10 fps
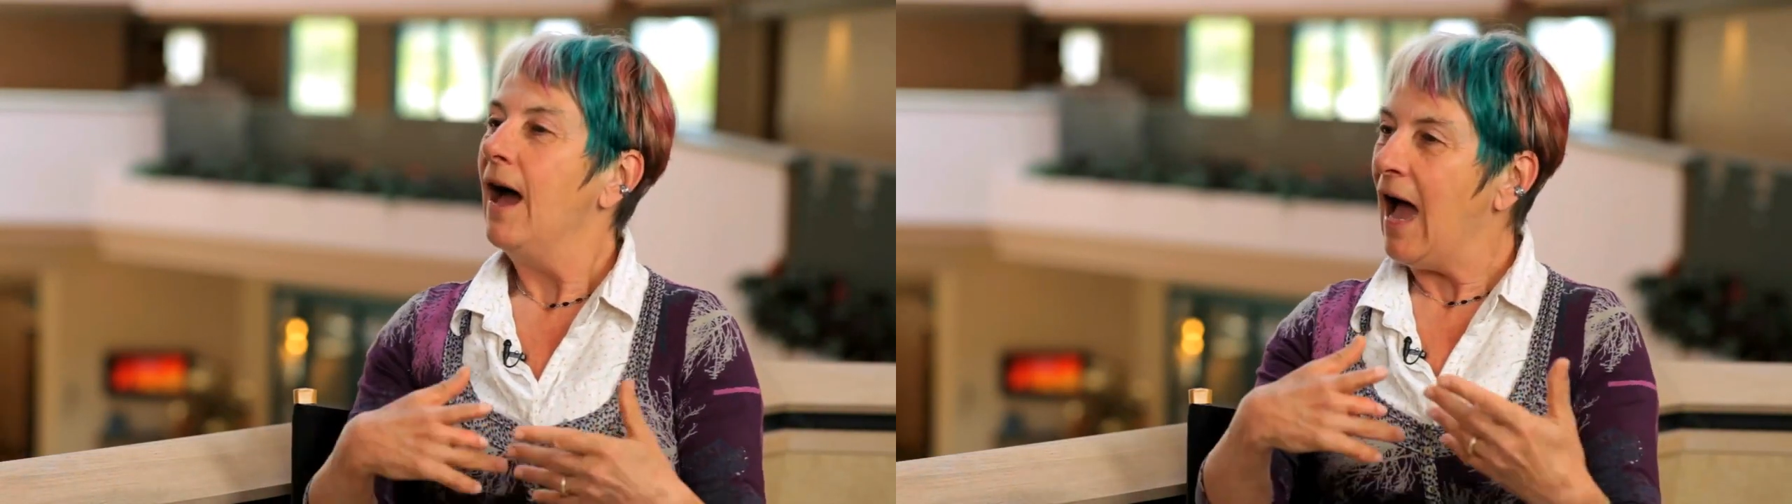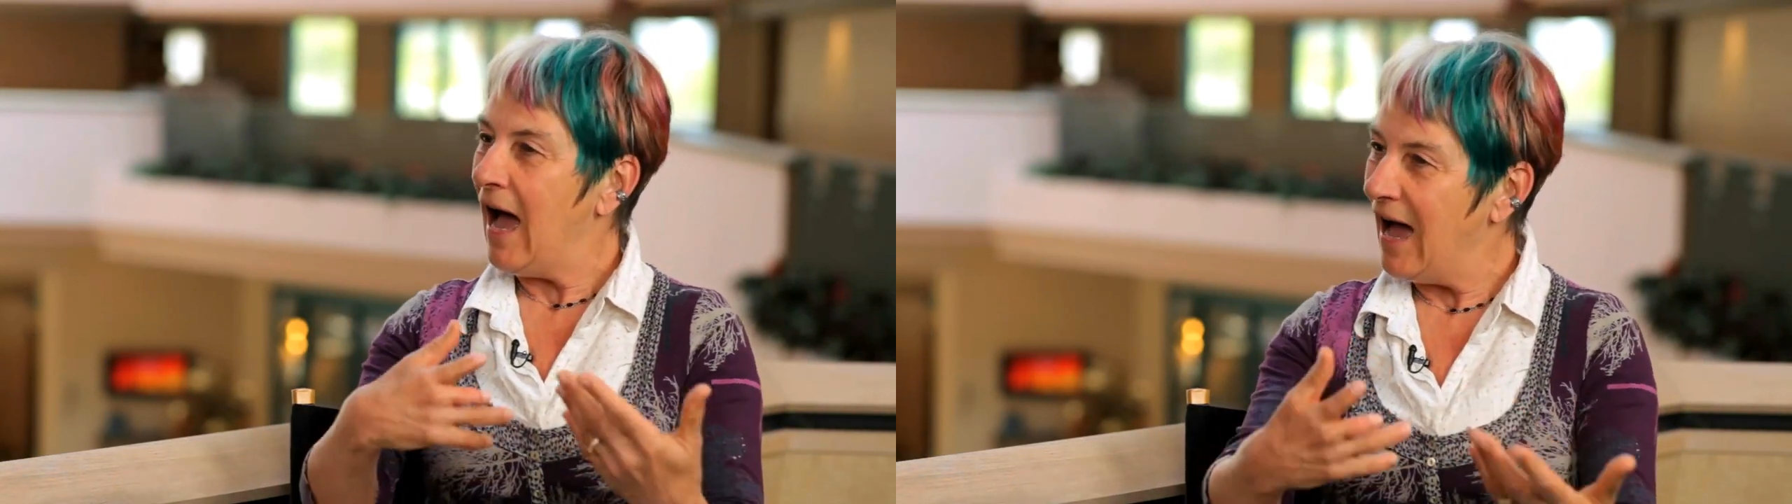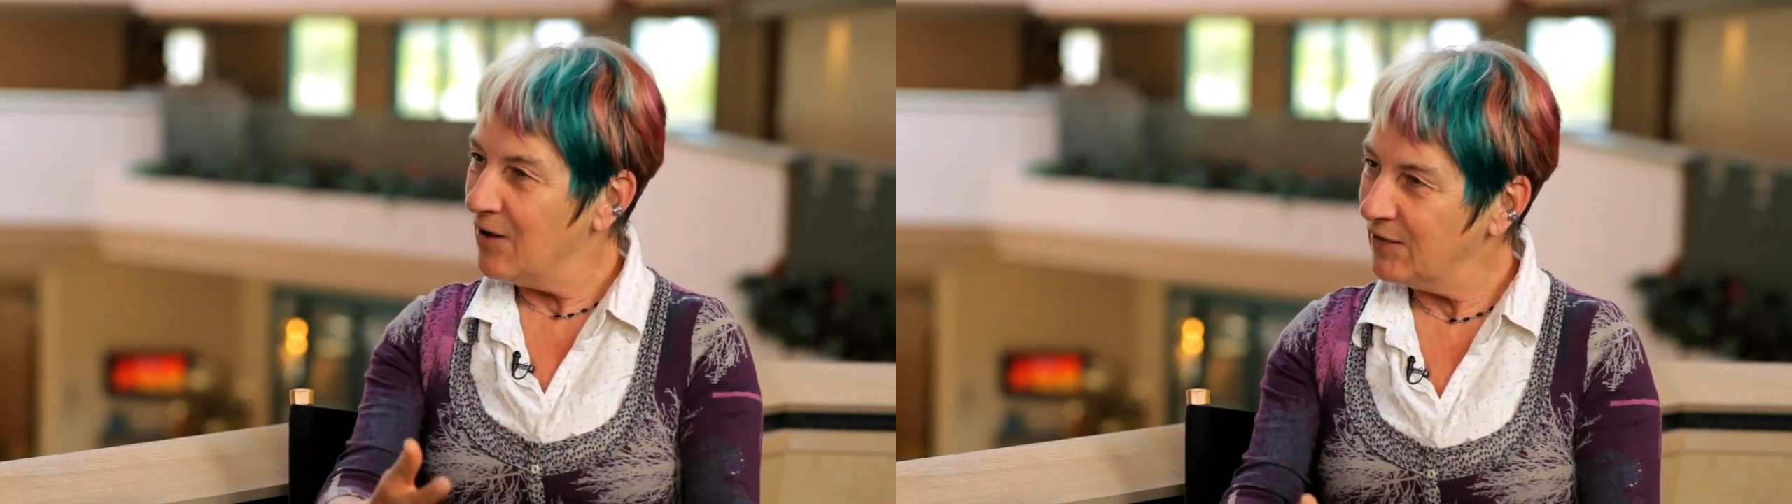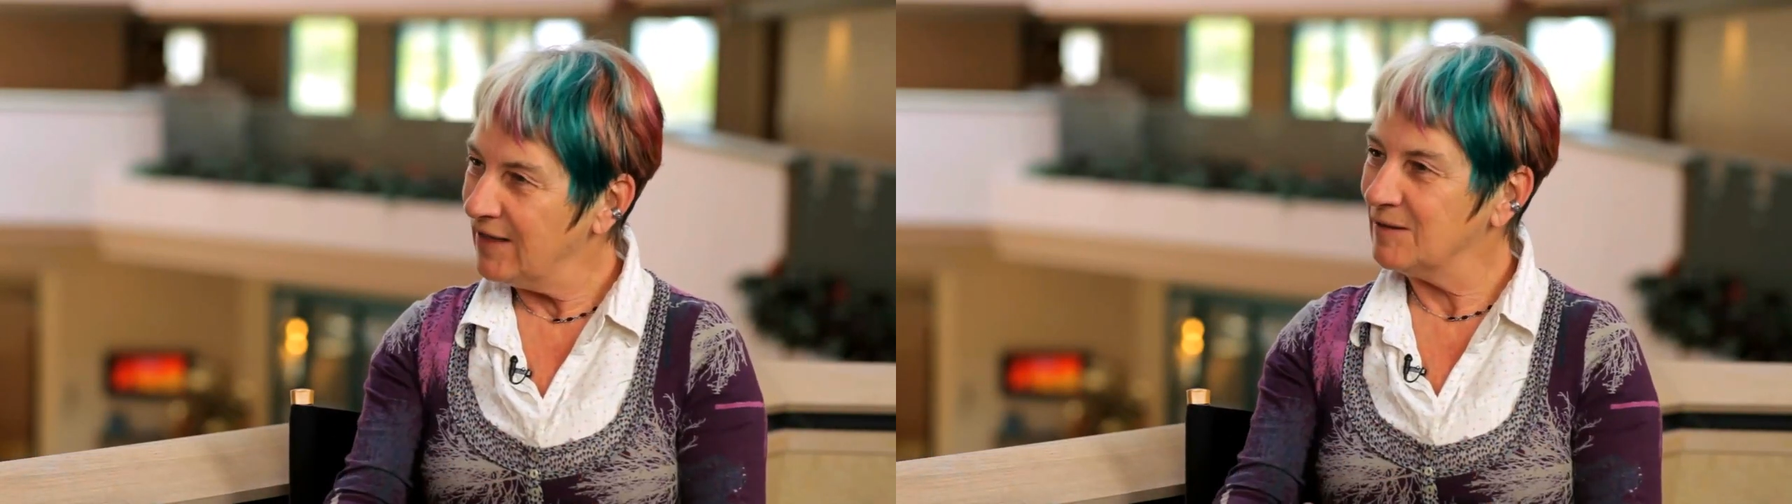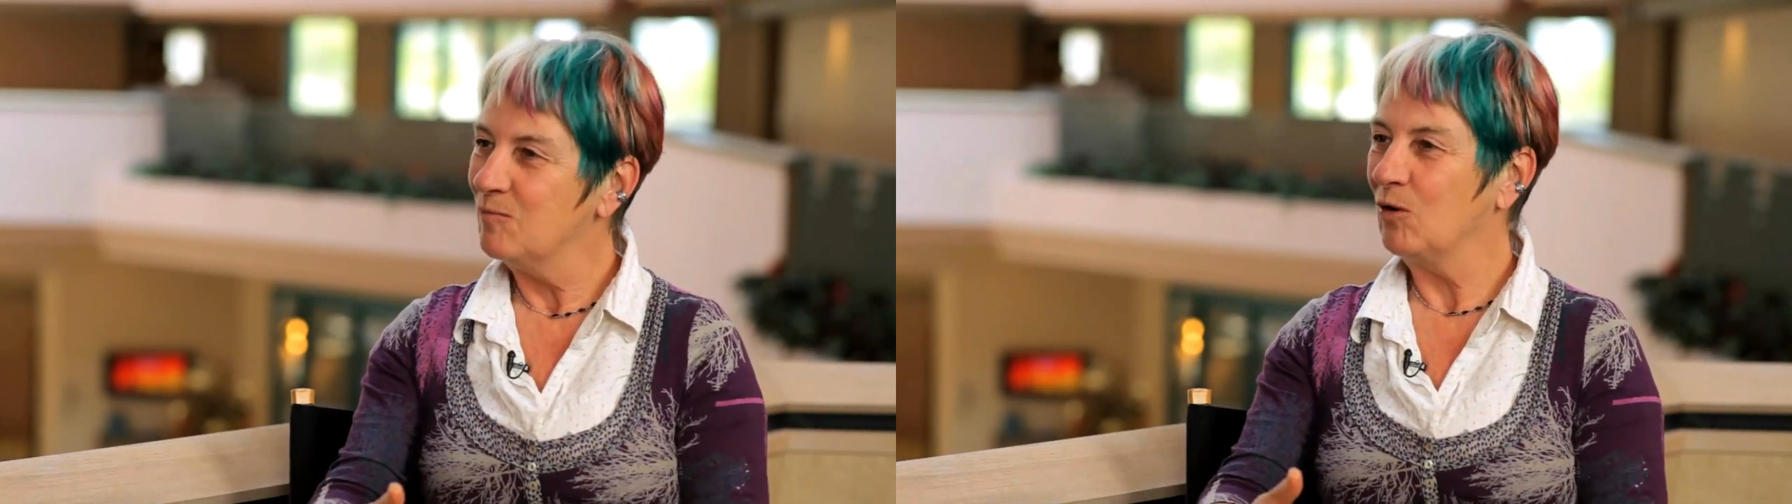how
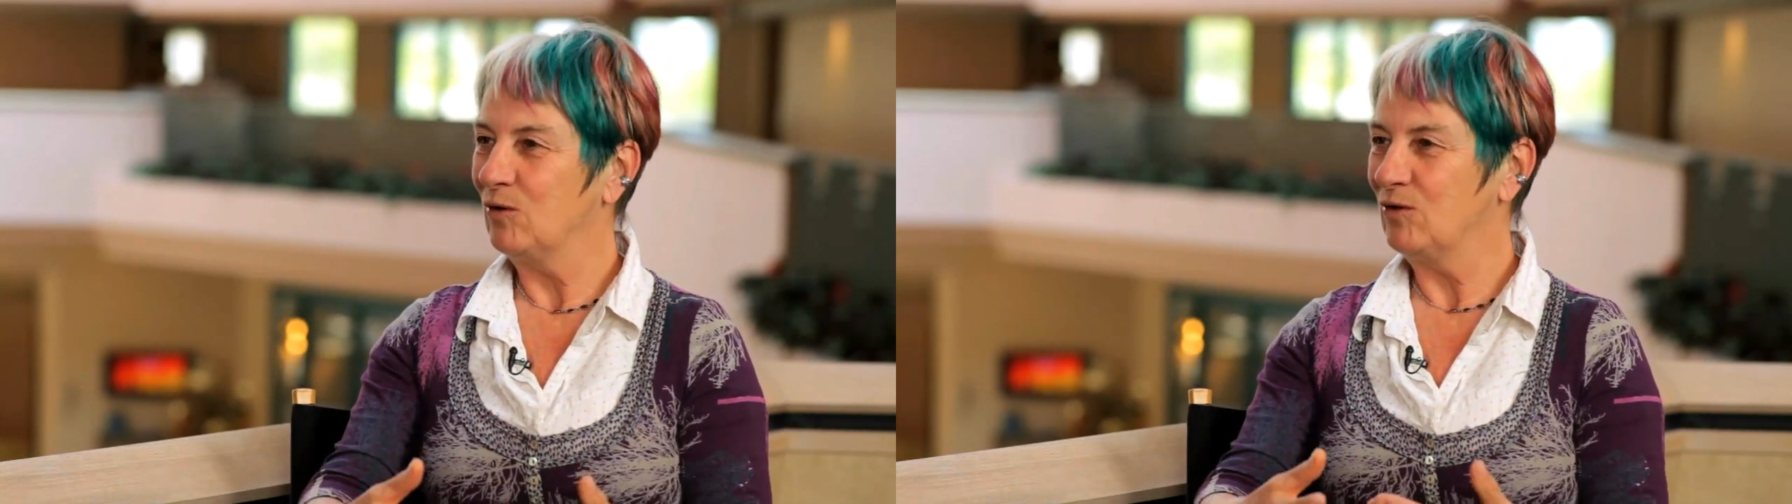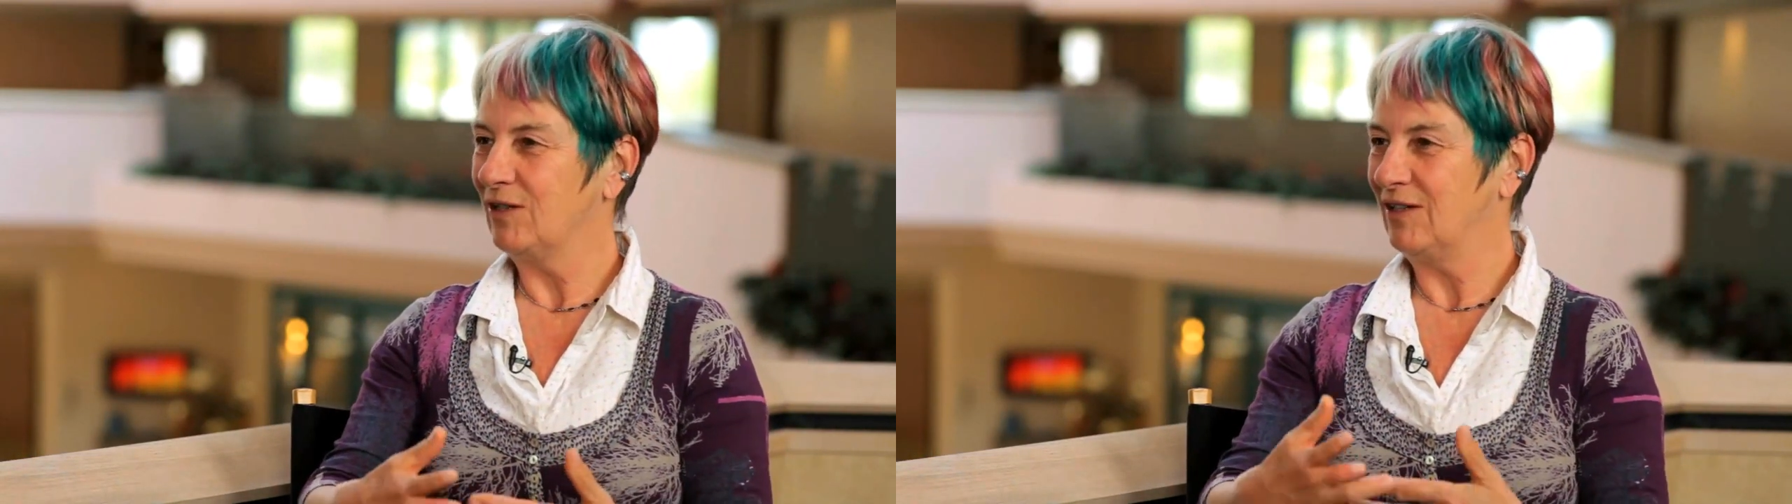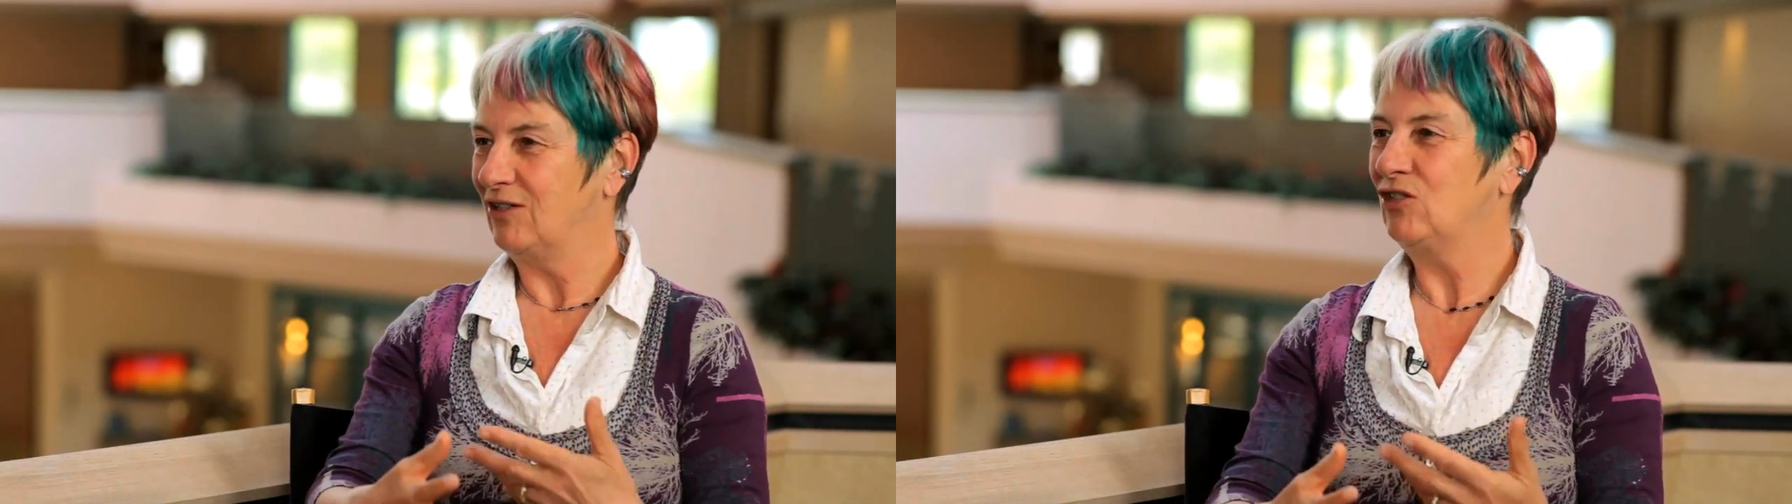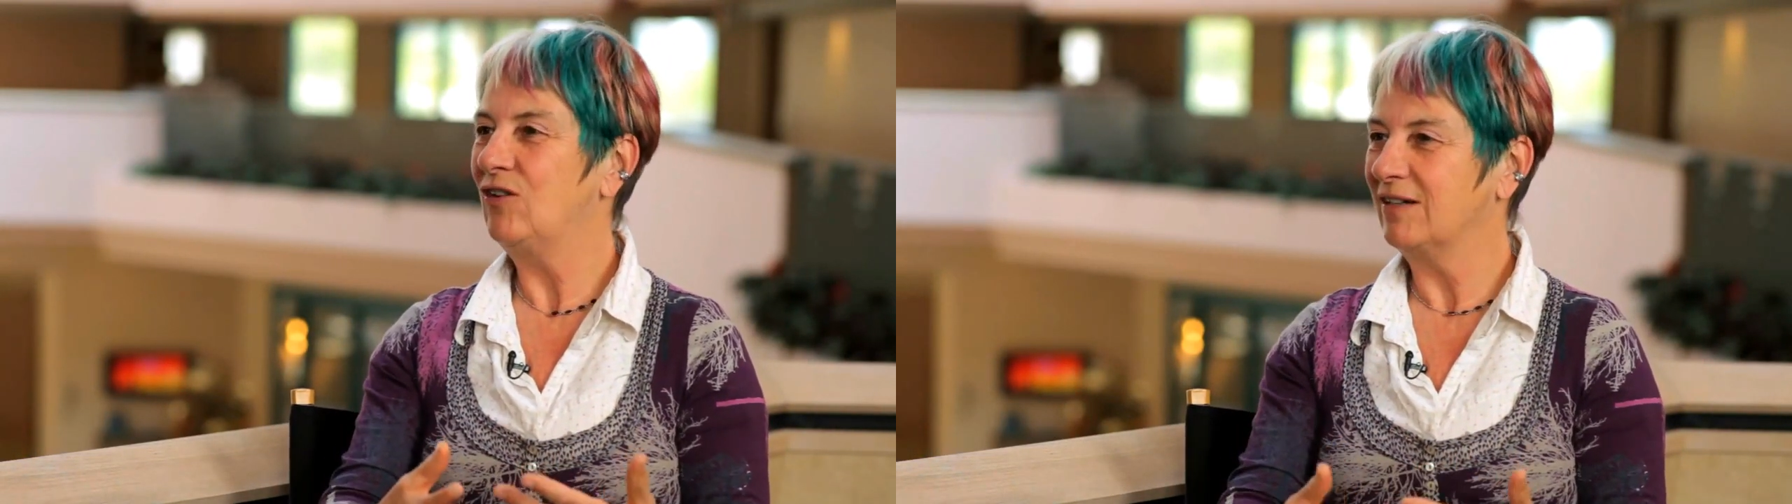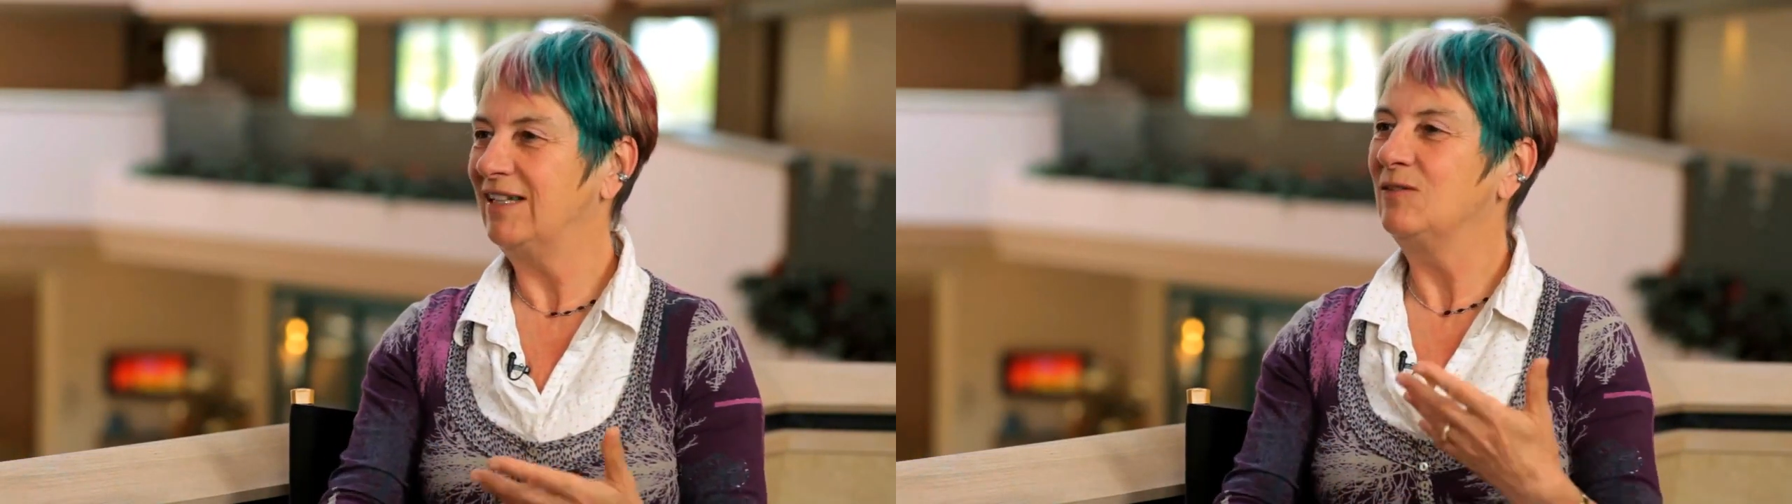these models are
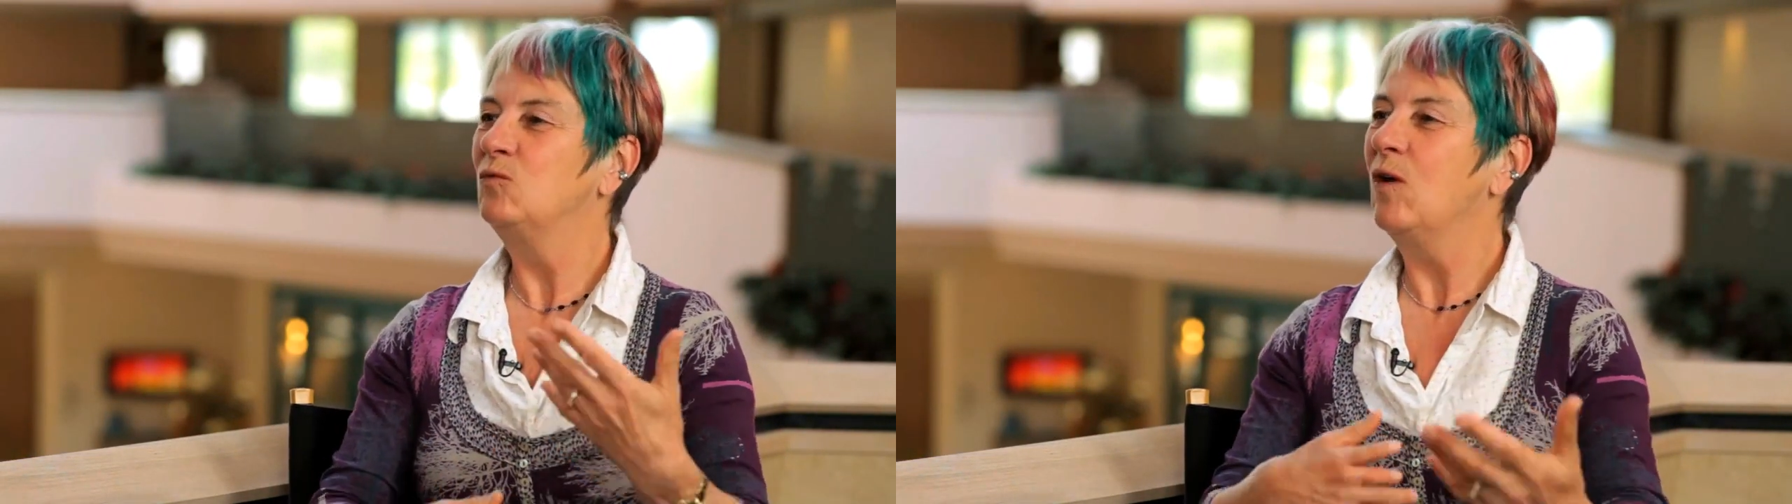constructed,